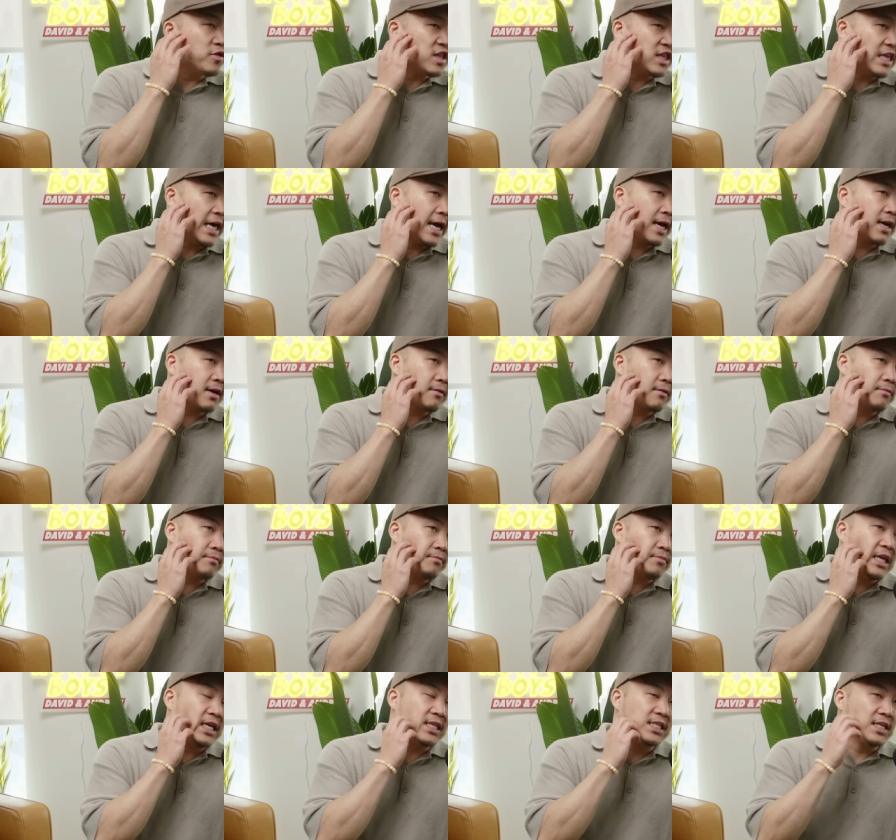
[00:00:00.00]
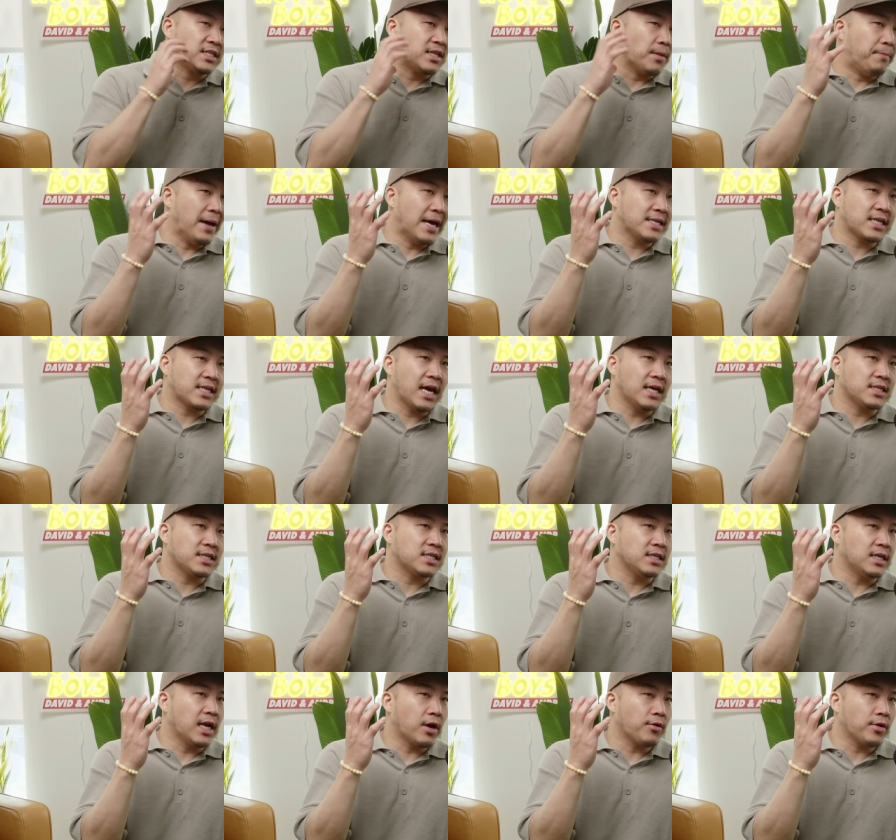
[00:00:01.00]
think this is the best case
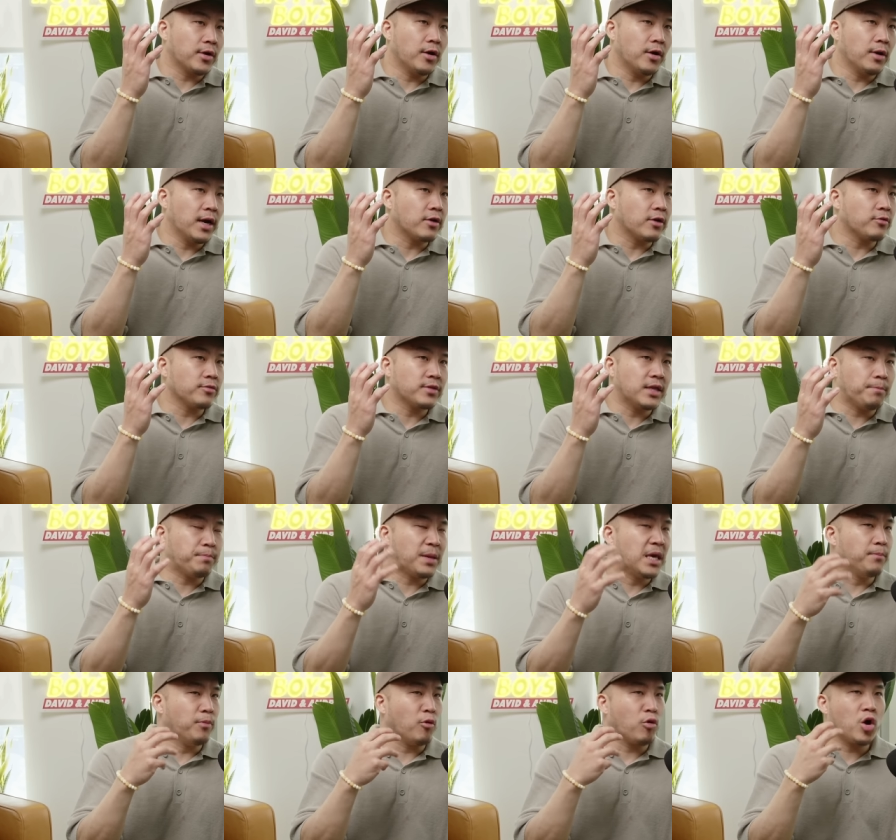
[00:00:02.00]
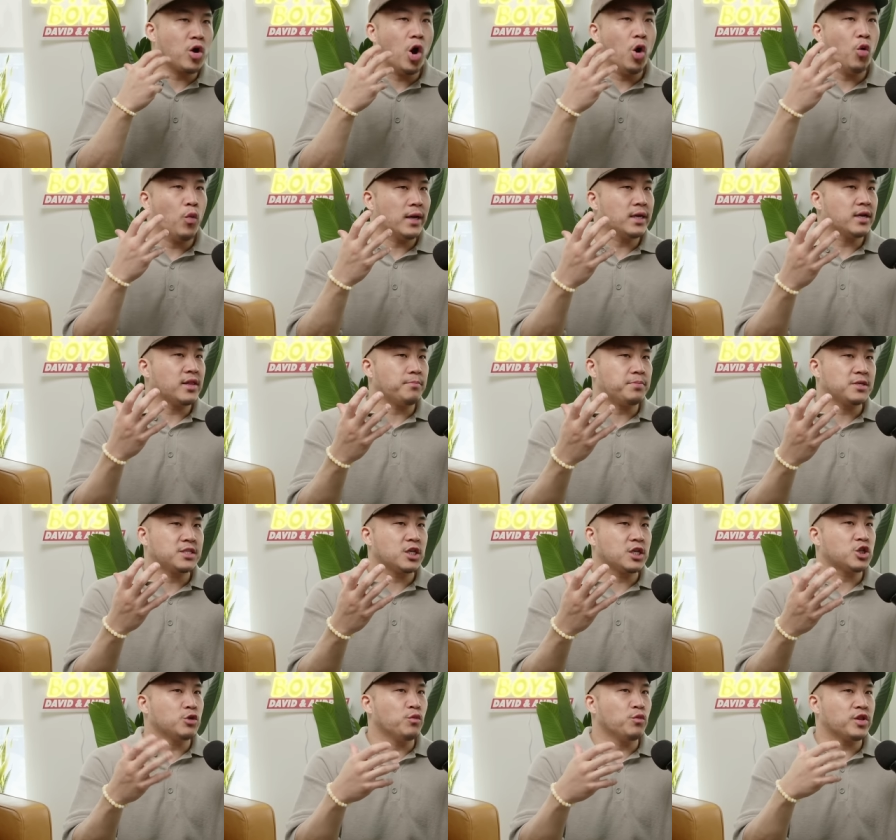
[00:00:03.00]
scenario, Andrew, that people go into the
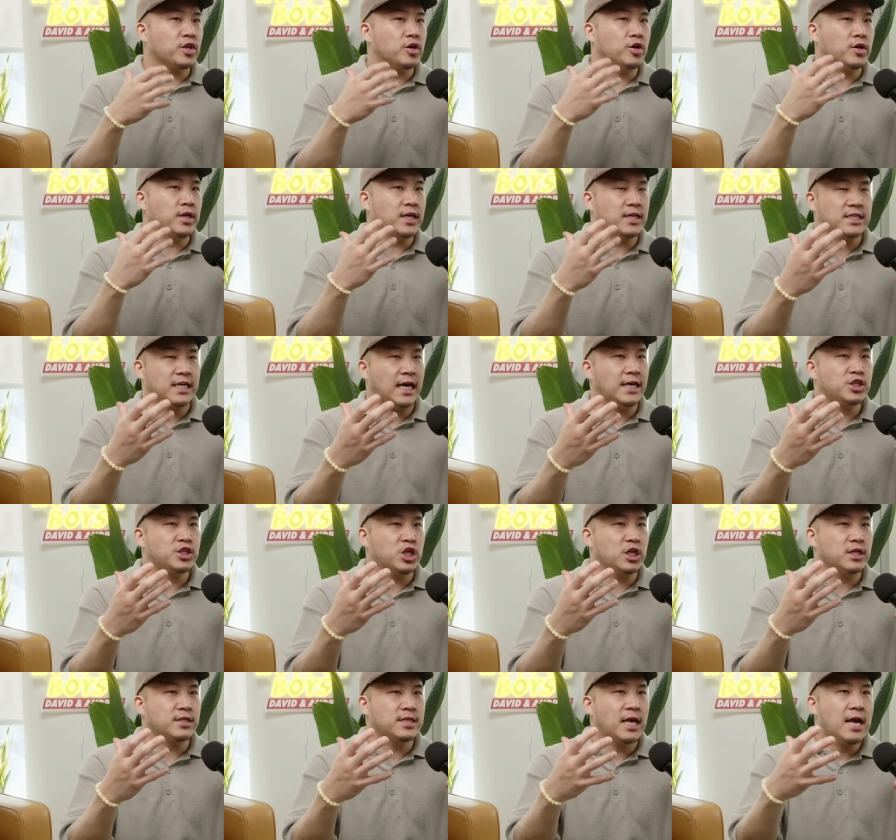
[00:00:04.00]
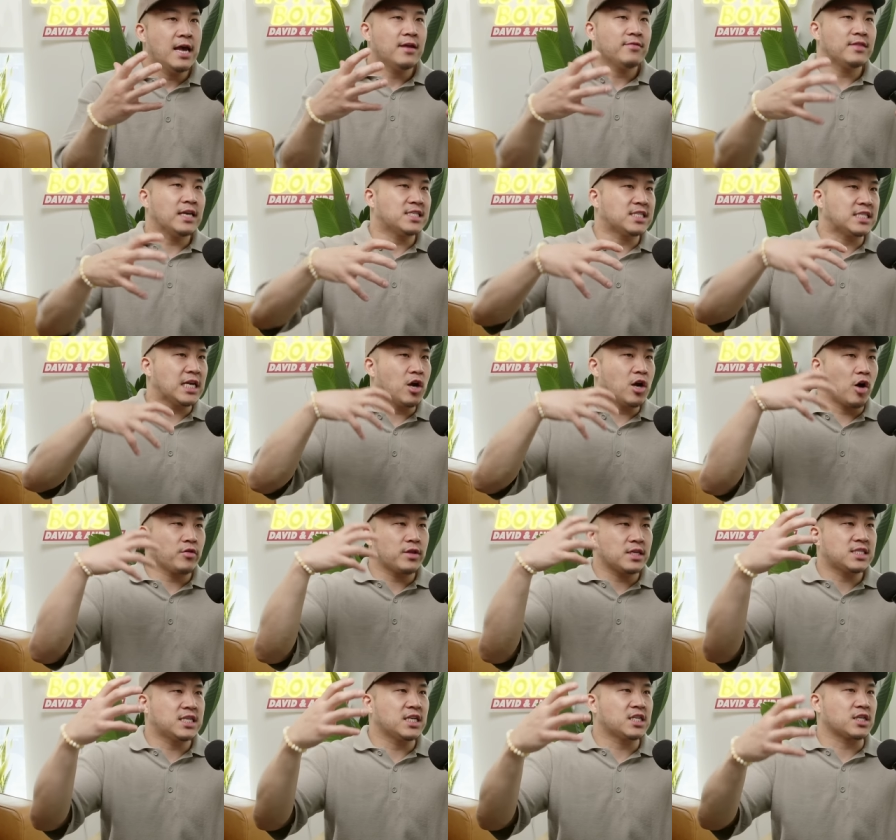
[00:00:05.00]
position with good intentions. They see all
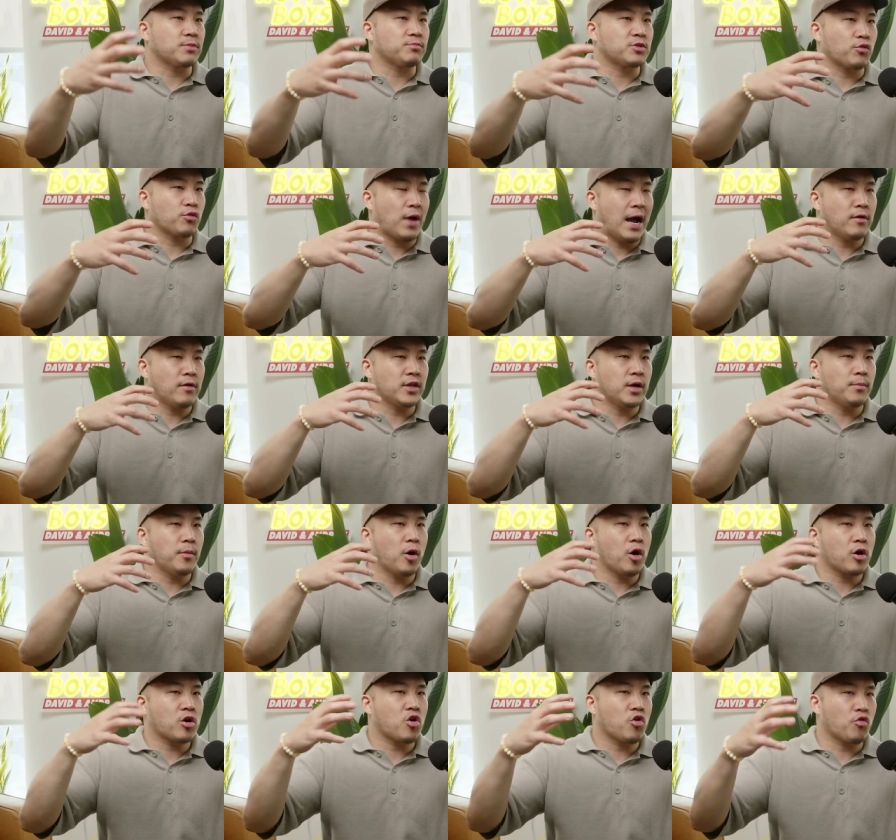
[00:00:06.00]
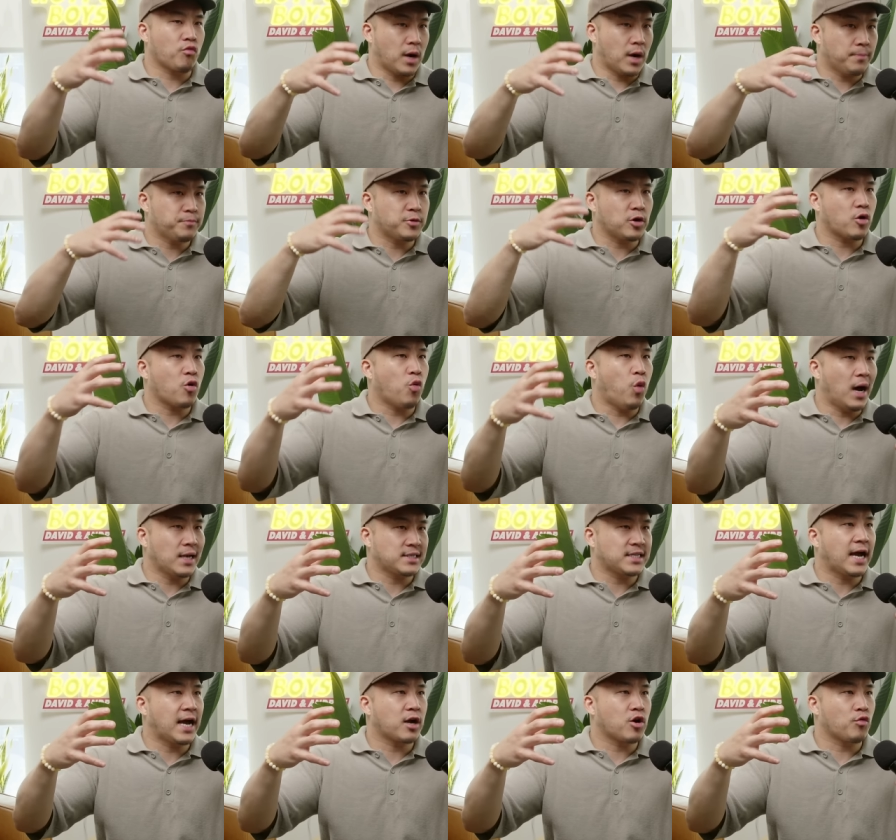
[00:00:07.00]
the systems around them are corrupt or
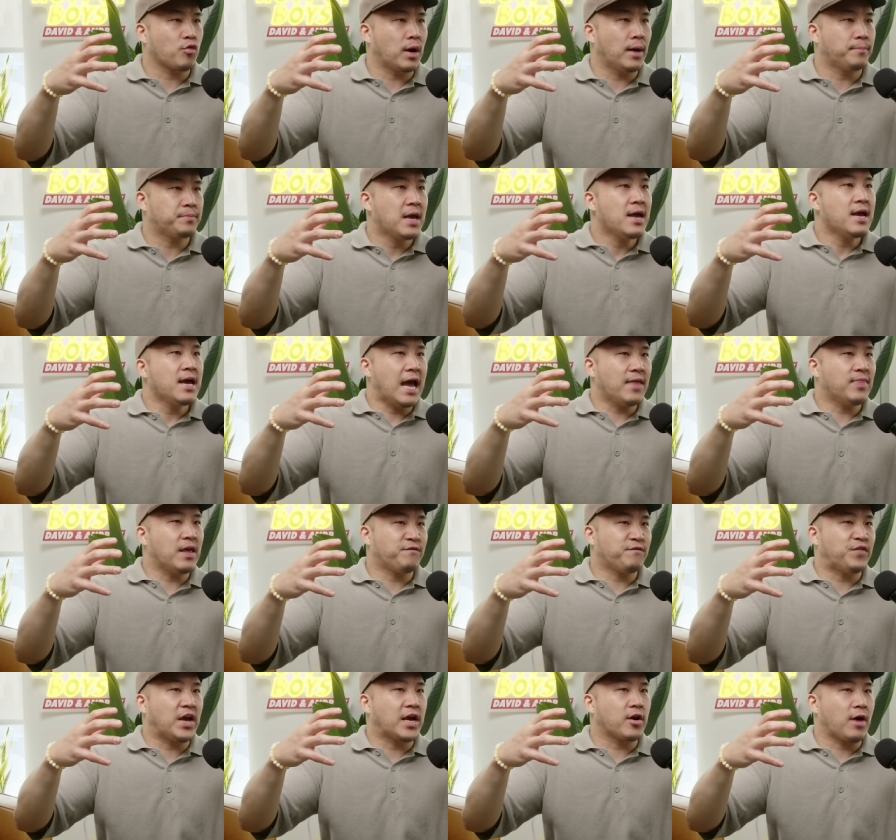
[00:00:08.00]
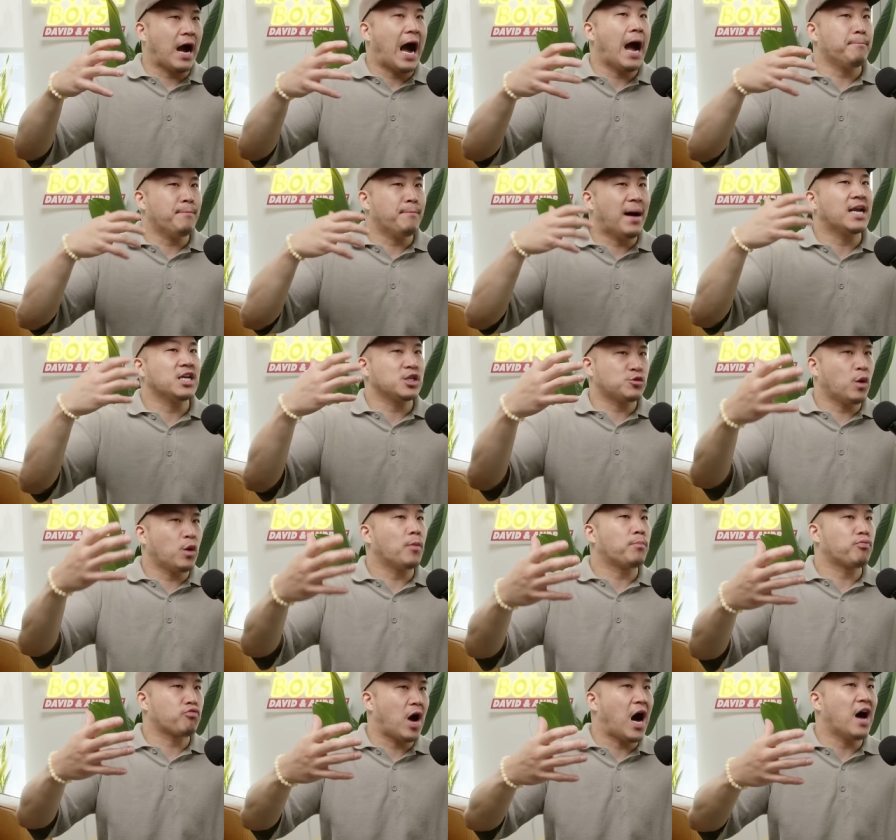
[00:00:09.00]
quasi corrupt, and they figure, I might as well
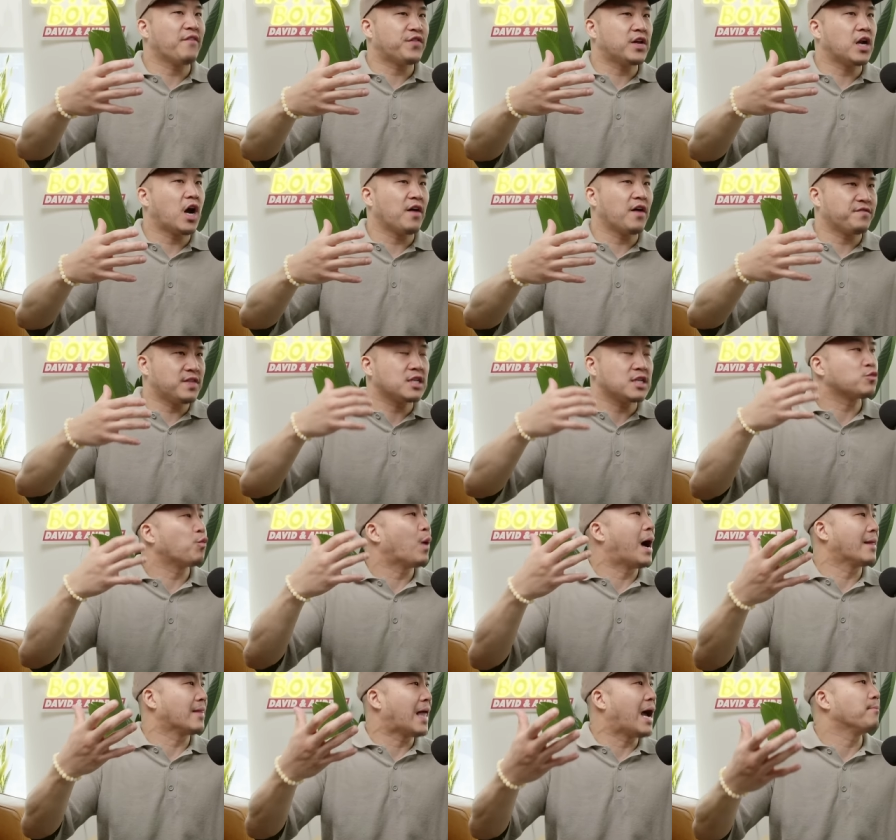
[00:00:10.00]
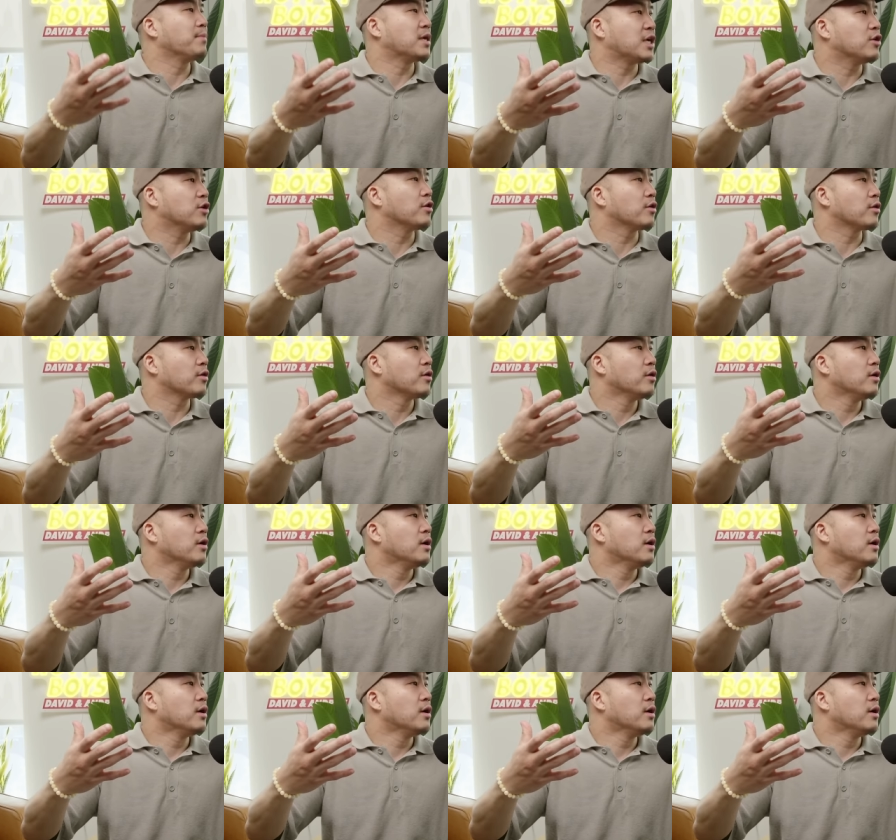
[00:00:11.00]
profit off this while I'm here